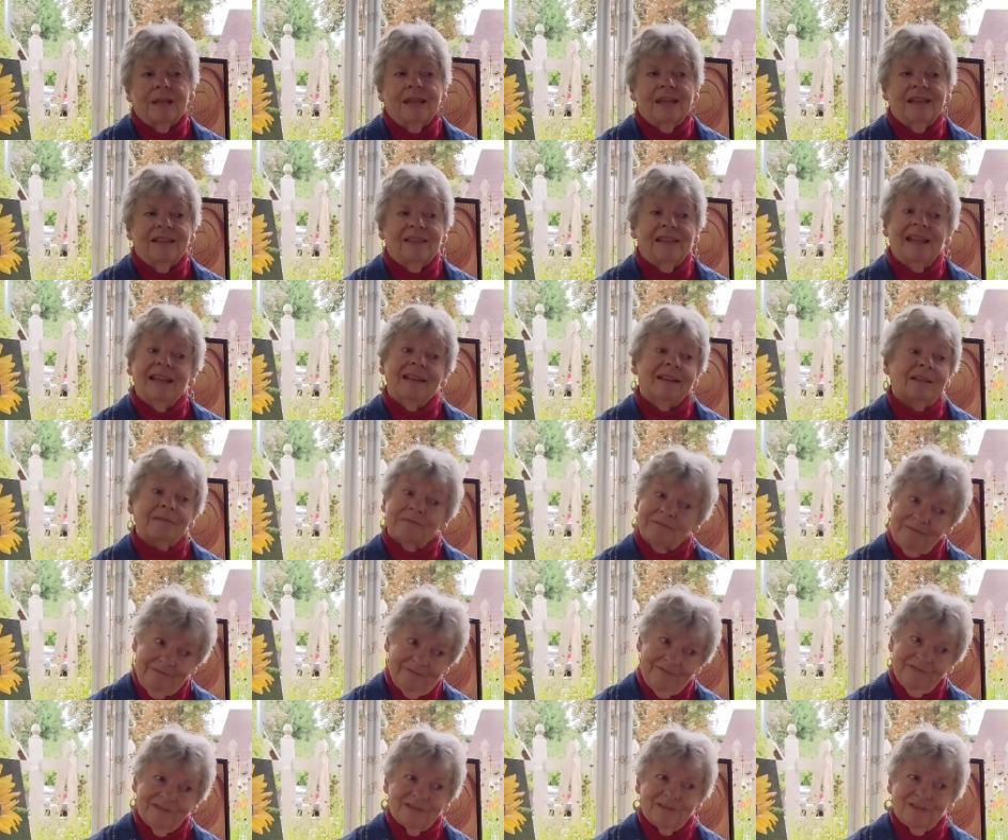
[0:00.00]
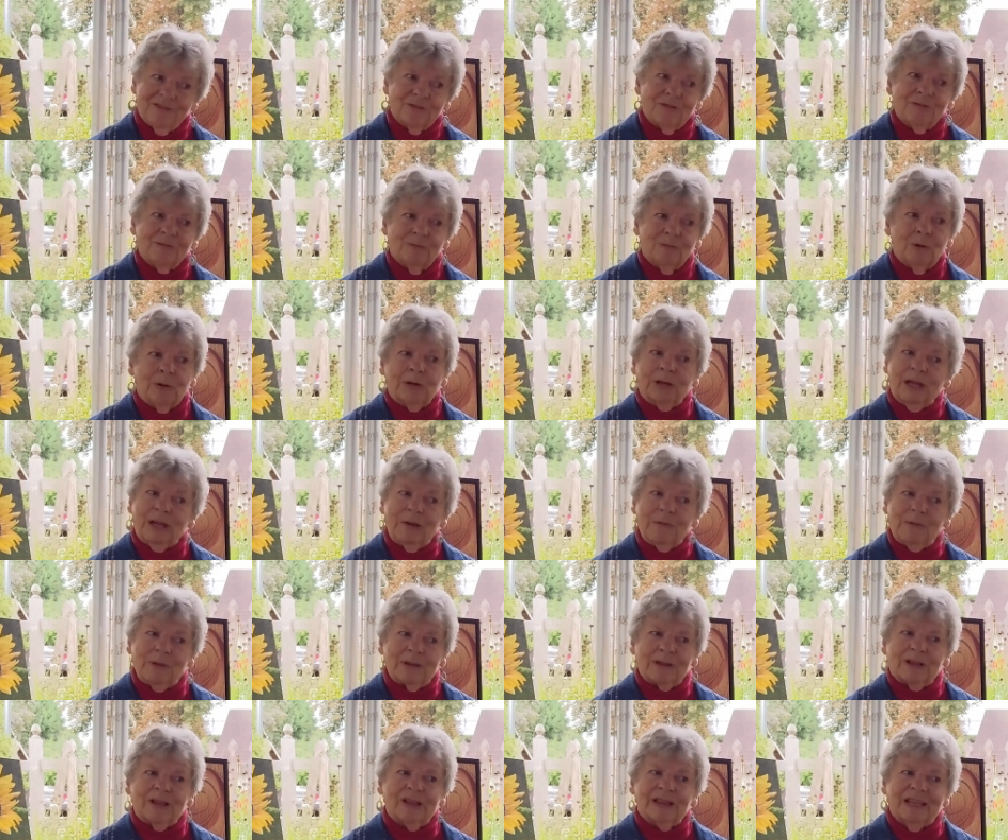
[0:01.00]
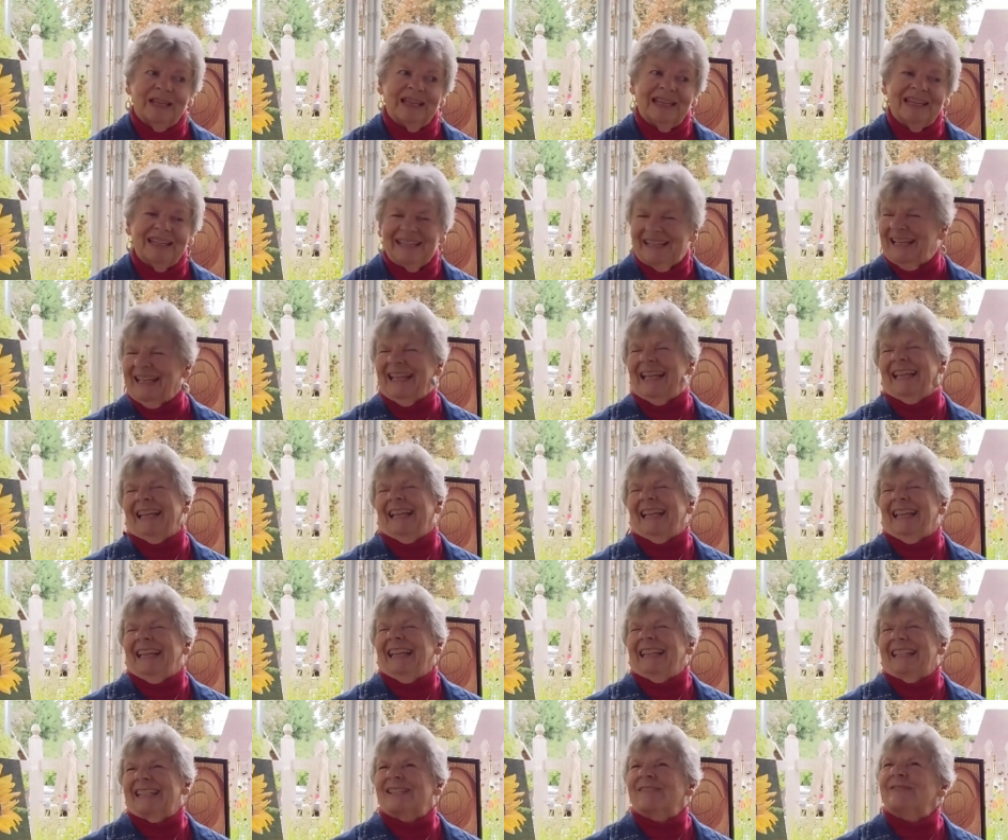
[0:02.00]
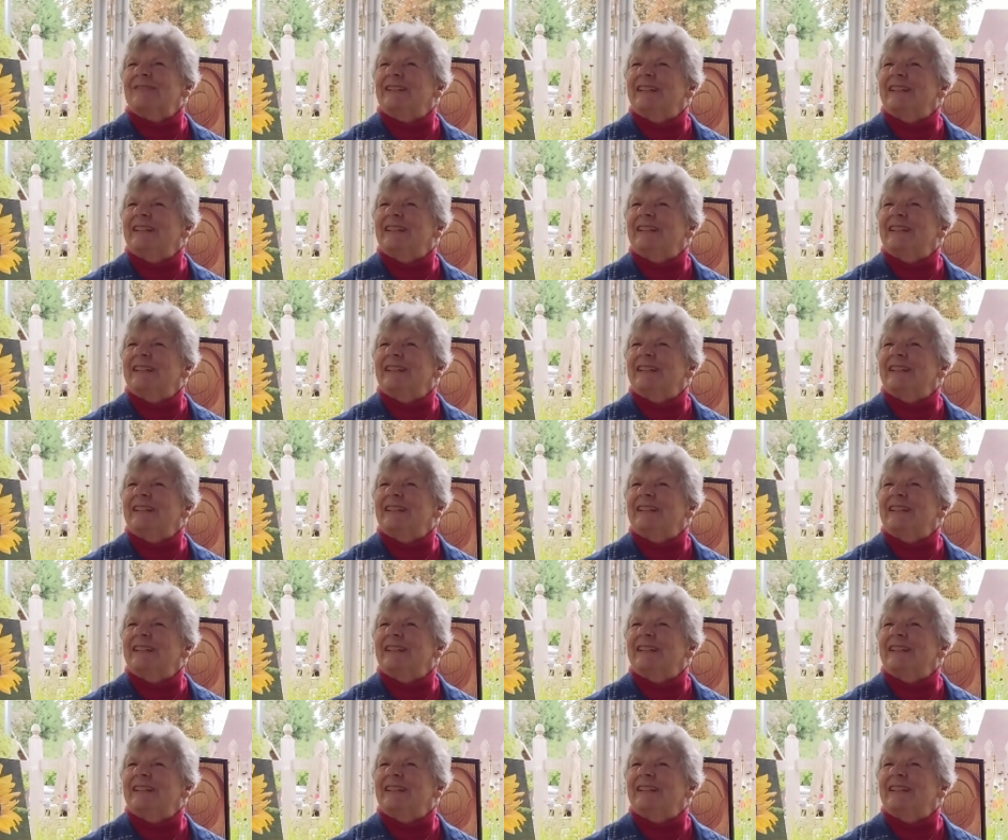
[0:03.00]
And then I'm working with clay as